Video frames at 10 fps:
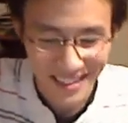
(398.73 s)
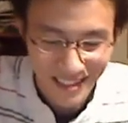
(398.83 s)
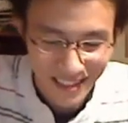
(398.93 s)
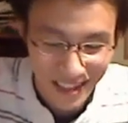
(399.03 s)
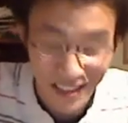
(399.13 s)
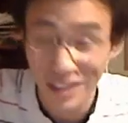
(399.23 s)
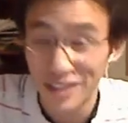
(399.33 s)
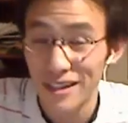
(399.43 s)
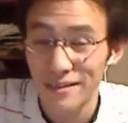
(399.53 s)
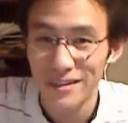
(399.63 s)
teaching
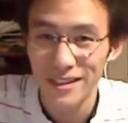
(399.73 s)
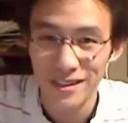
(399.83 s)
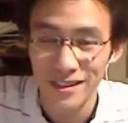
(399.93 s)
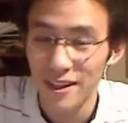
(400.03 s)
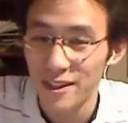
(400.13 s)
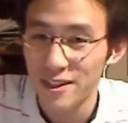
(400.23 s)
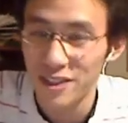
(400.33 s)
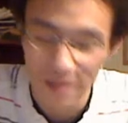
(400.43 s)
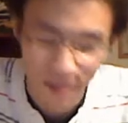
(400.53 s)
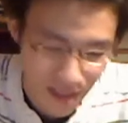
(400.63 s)
Japanese, learning
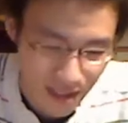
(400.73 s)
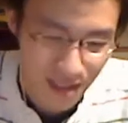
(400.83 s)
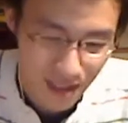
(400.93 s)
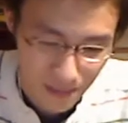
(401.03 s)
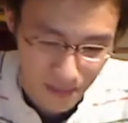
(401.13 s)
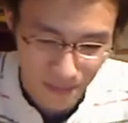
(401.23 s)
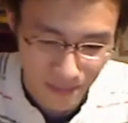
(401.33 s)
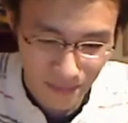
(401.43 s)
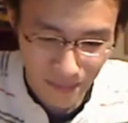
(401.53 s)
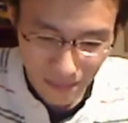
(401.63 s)
Japanese
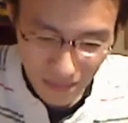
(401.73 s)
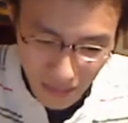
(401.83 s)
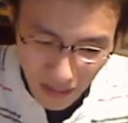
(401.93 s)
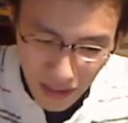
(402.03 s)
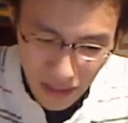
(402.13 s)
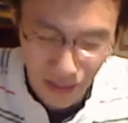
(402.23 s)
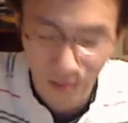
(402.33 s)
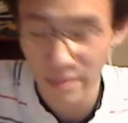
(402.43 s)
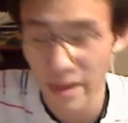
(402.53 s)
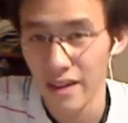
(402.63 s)
in
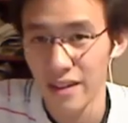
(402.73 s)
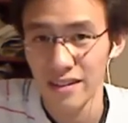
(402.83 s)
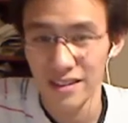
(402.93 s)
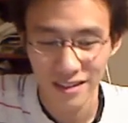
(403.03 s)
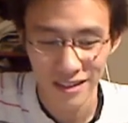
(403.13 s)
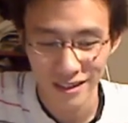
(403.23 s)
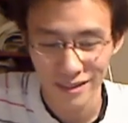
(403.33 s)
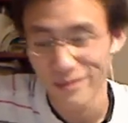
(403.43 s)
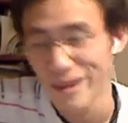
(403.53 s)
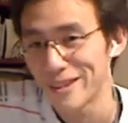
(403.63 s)

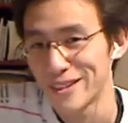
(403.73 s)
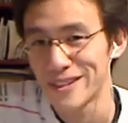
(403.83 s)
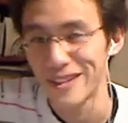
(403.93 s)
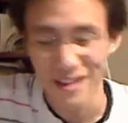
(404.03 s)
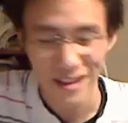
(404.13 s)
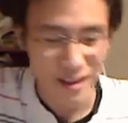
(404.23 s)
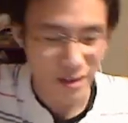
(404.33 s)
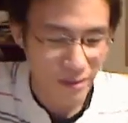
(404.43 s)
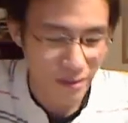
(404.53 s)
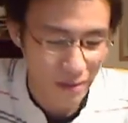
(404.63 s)
comparison
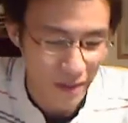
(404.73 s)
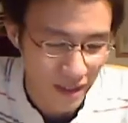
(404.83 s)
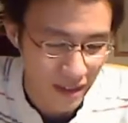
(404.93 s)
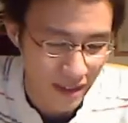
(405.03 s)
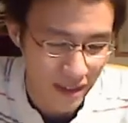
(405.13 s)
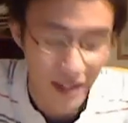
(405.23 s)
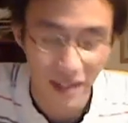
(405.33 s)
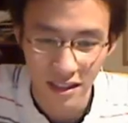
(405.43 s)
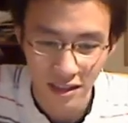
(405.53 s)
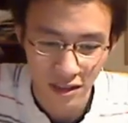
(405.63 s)
with
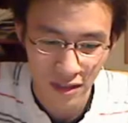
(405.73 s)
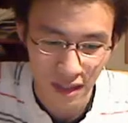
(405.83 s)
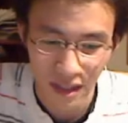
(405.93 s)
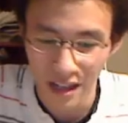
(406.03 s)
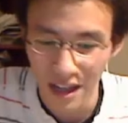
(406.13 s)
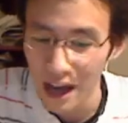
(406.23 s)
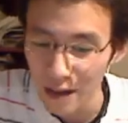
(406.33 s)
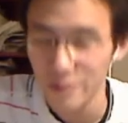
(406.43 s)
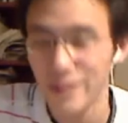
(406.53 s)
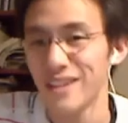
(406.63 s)
English, how
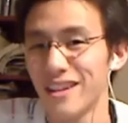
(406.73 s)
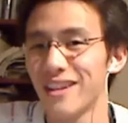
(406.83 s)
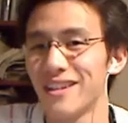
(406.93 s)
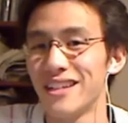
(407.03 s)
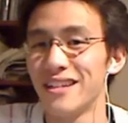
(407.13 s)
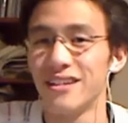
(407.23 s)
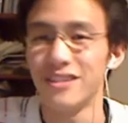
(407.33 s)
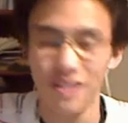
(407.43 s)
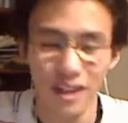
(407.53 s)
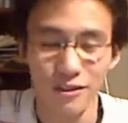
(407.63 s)
we learn
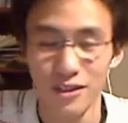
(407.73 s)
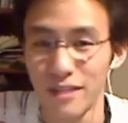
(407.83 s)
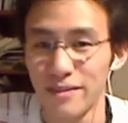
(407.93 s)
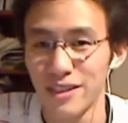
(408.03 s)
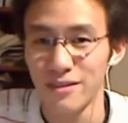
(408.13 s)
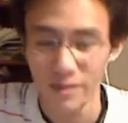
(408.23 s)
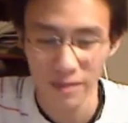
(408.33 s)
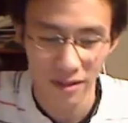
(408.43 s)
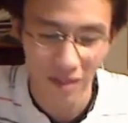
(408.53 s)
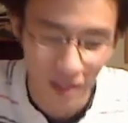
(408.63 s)
English, how Japanese
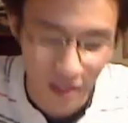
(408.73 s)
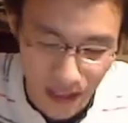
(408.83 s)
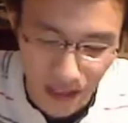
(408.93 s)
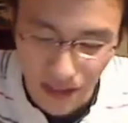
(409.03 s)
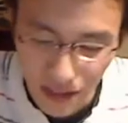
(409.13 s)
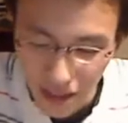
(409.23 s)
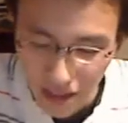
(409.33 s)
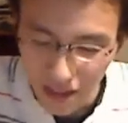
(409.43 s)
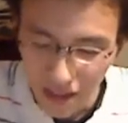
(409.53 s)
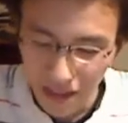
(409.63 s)
people learn English.
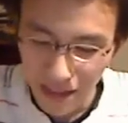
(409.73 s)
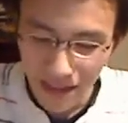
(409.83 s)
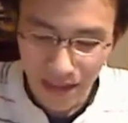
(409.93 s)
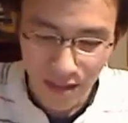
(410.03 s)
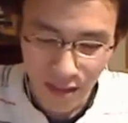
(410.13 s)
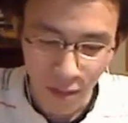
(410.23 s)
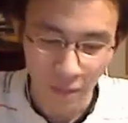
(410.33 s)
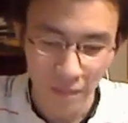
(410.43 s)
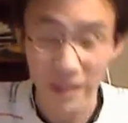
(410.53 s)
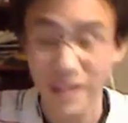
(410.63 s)

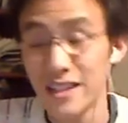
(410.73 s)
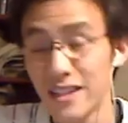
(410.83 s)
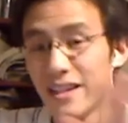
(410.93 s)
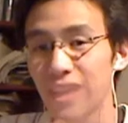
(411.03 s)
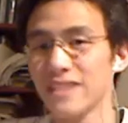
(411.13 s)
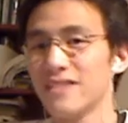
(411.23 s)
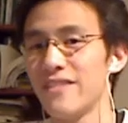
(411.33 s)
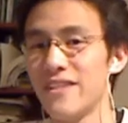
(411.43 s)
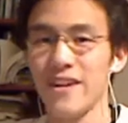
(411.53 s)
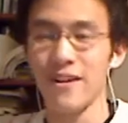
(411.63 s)
So in the next
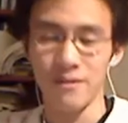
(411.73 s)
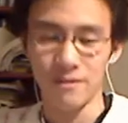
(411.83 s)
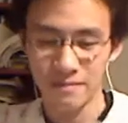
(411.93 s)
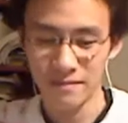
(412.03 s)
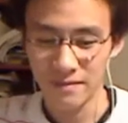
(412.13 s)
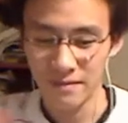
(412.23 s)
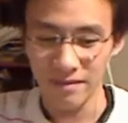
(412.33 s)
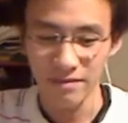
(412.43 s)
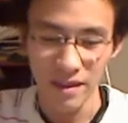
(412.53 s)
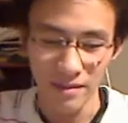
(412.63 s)
video,
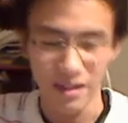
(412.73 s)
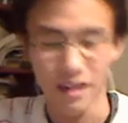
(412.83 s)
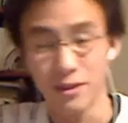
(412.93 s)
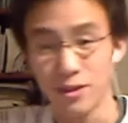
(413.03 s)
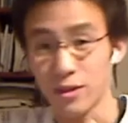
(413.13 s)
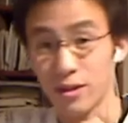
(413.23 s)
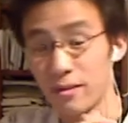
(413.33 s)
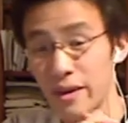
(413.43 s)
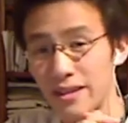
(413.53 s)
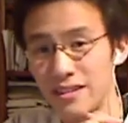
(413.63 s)
maybe I will talk
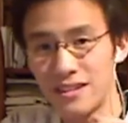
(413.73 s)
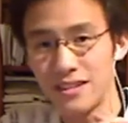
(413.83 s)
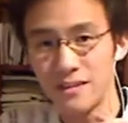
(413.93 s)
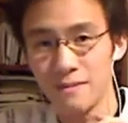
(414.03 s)
about